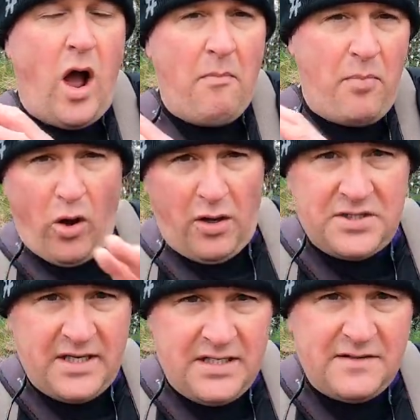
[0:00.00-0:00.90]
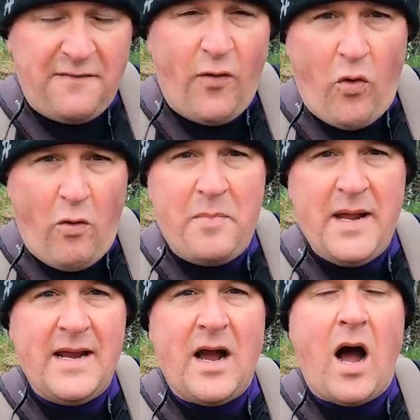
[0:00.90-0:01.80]
apologies for
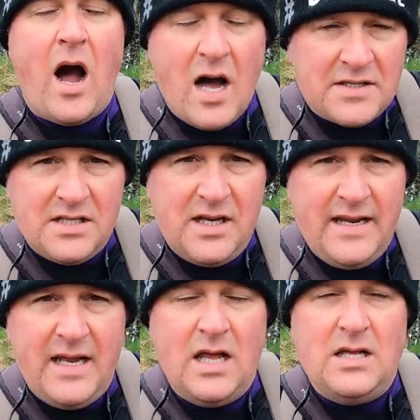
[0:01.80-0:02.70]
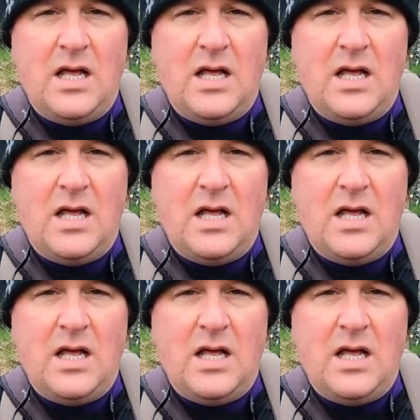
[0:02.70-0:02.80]
being utterly